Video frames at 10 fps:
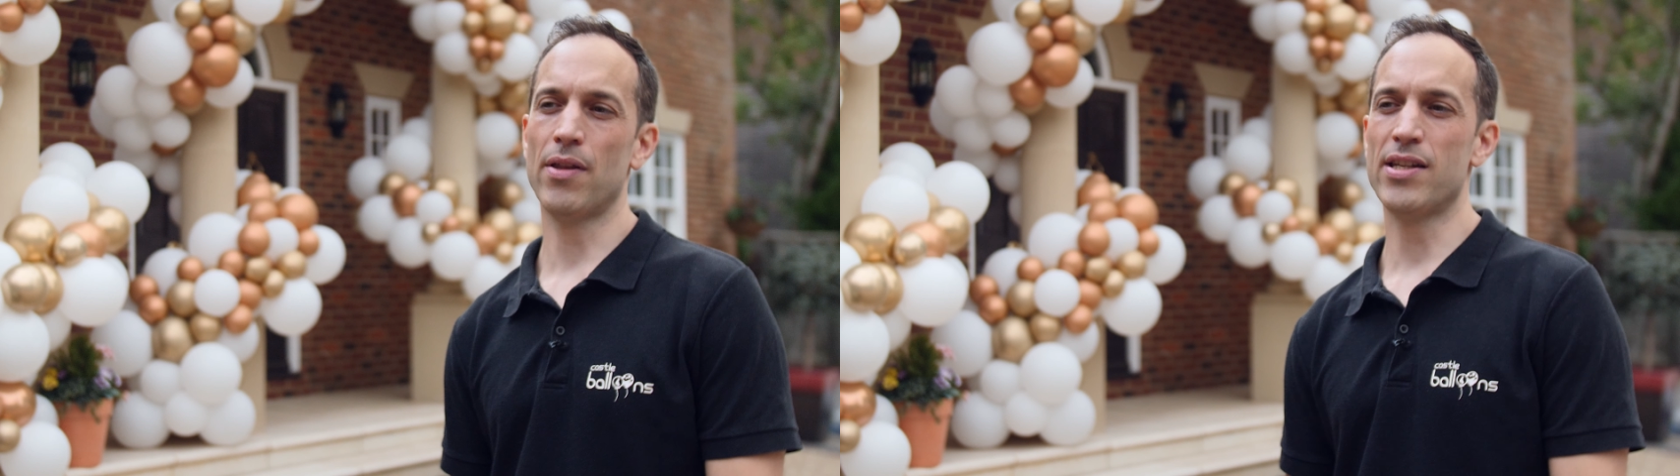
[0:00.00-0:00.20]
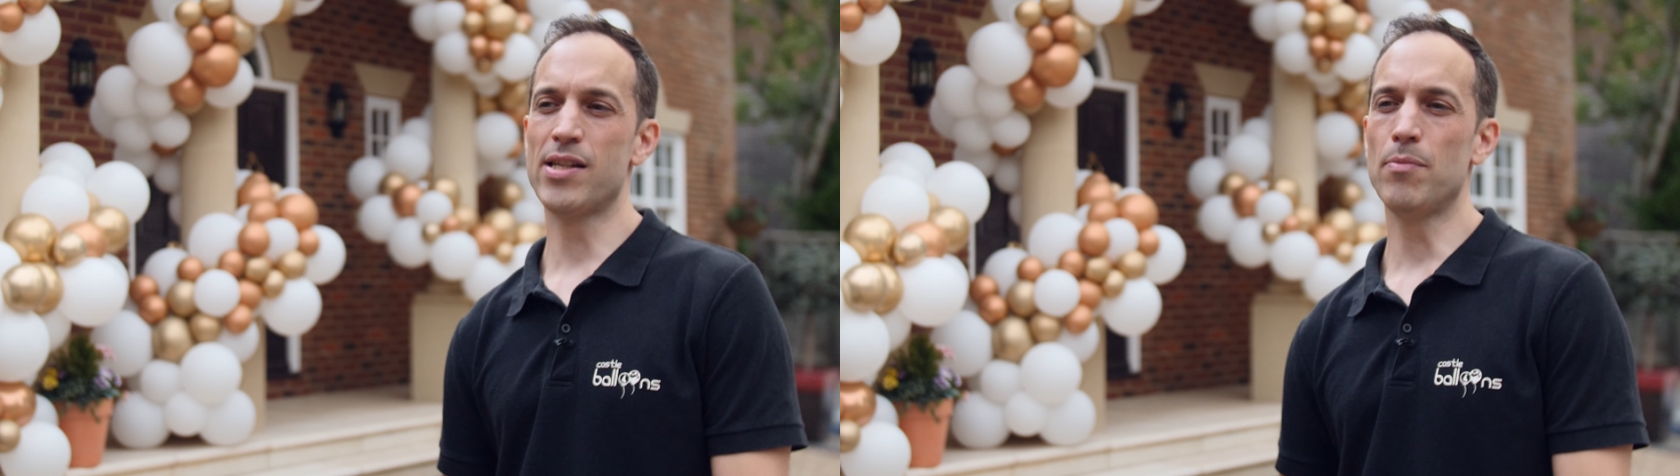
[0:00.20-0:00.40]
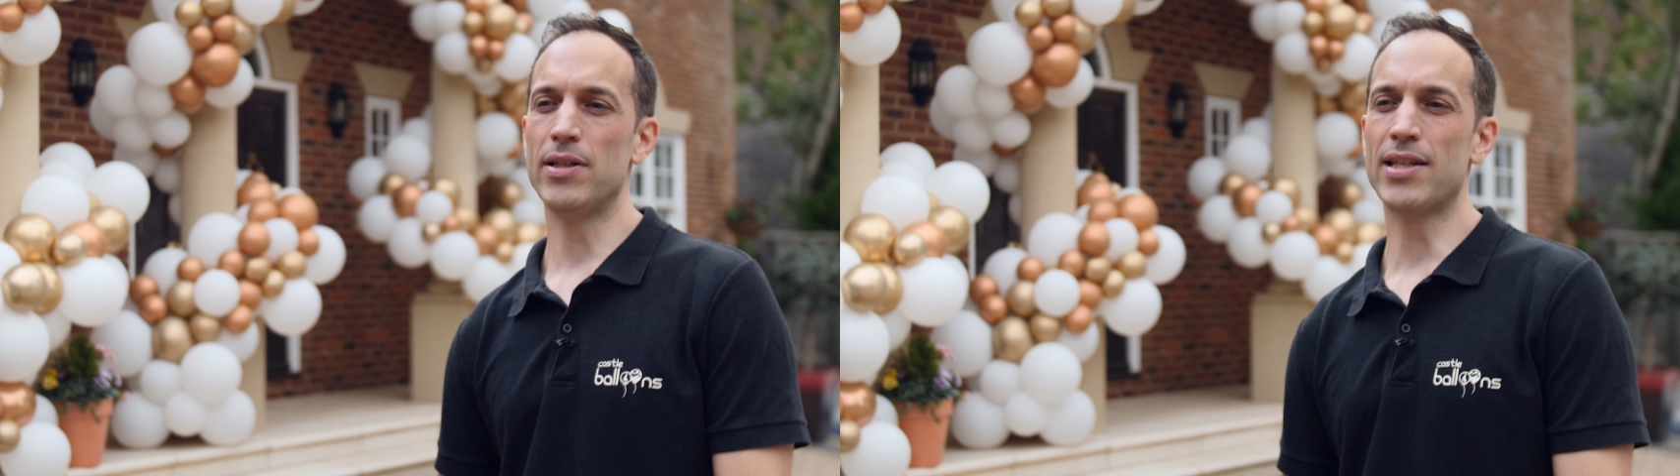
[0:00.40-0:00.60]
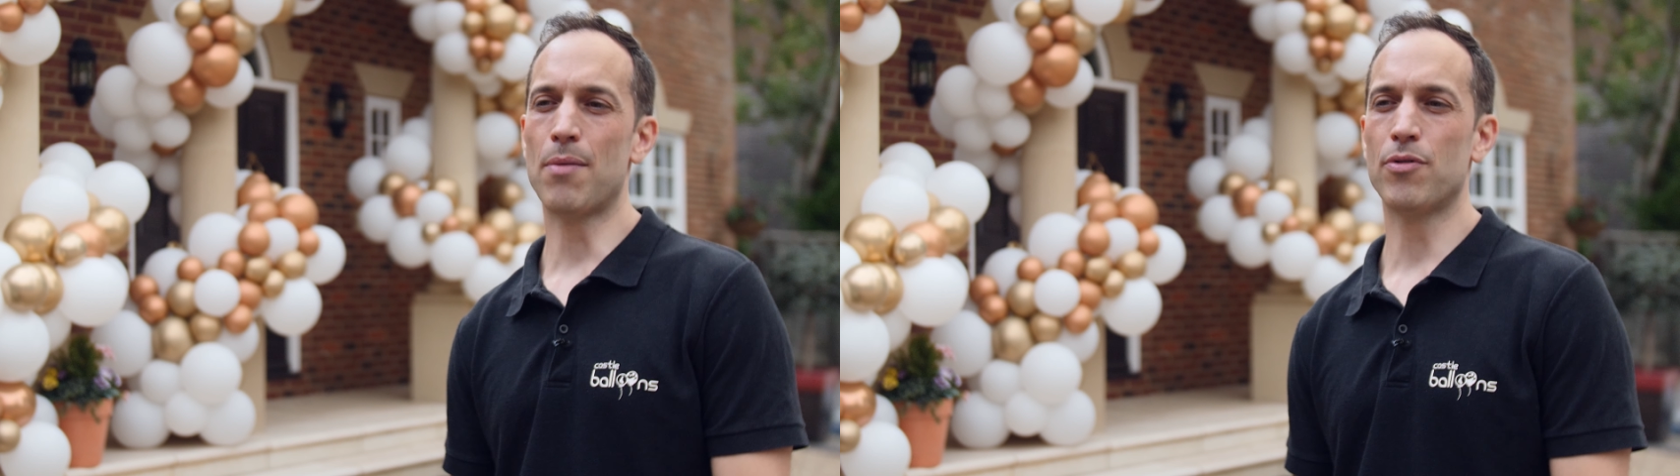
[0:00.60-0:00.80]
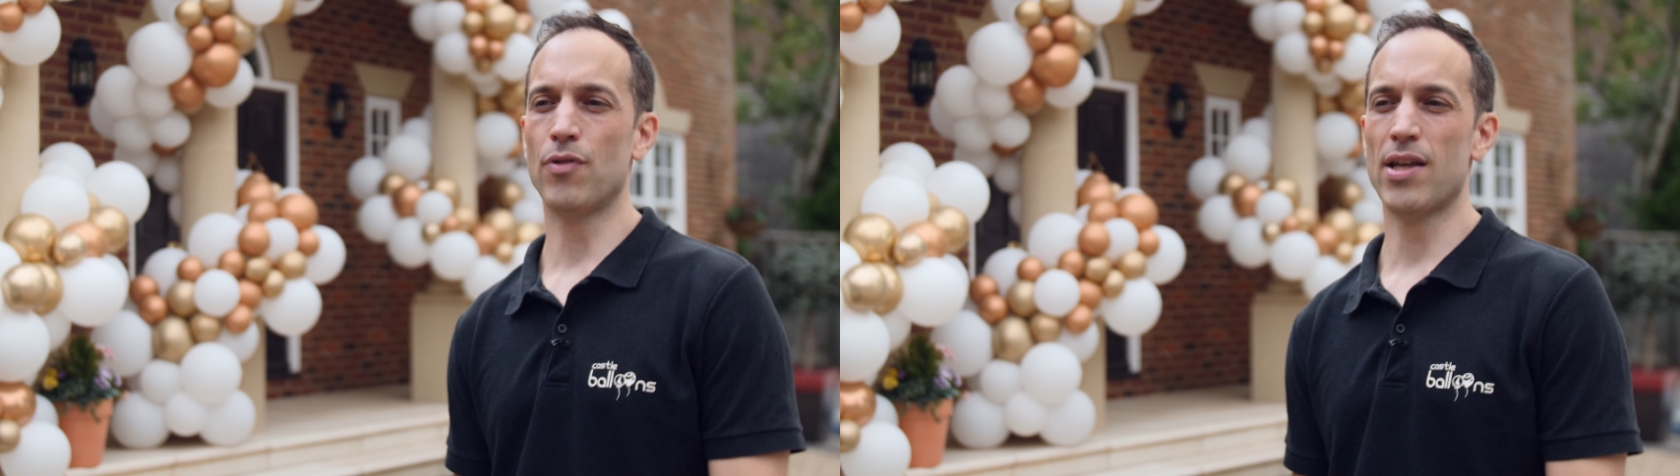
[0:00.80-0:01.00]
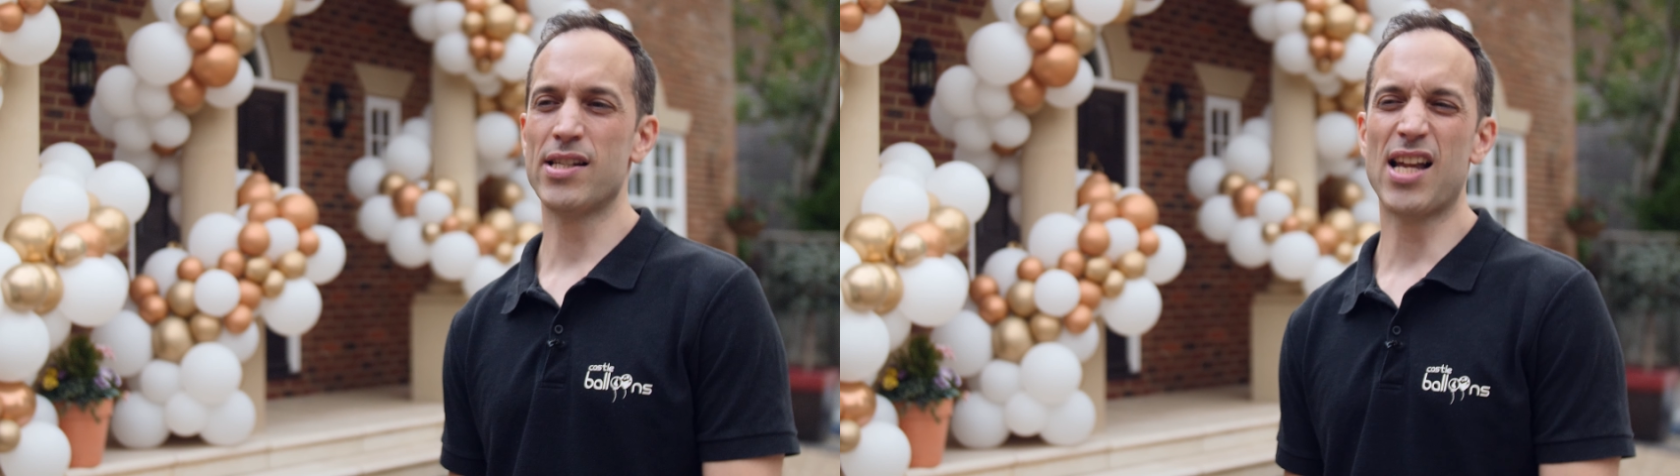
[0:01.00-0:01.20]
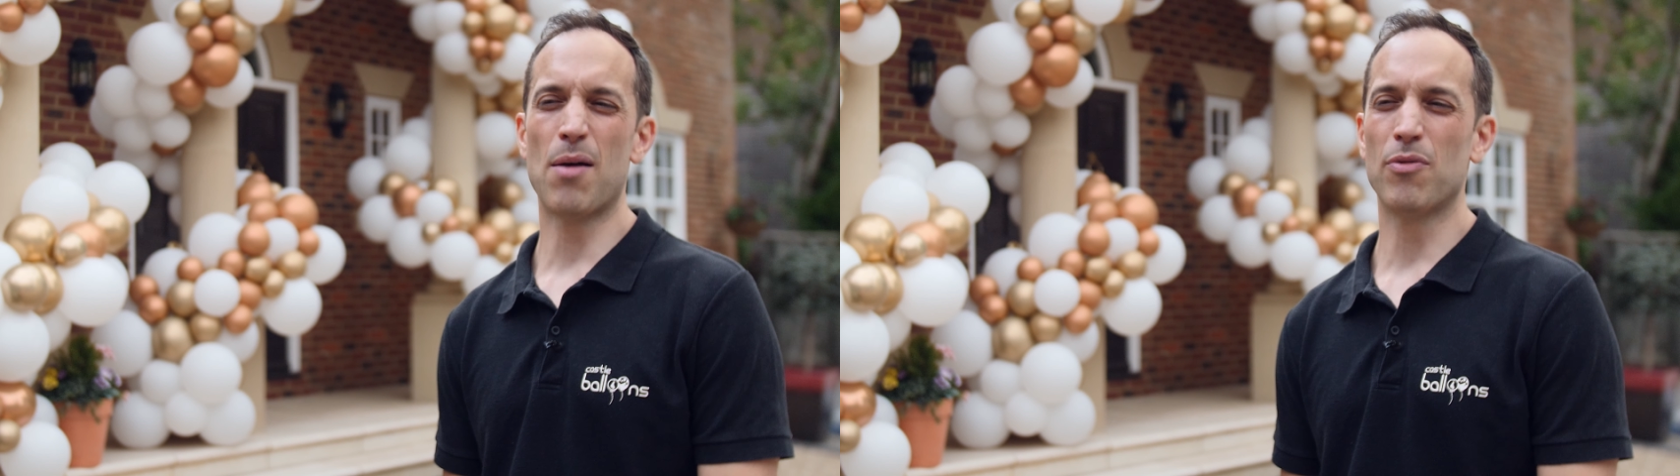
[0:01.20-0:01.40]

they're simply tapped for their sap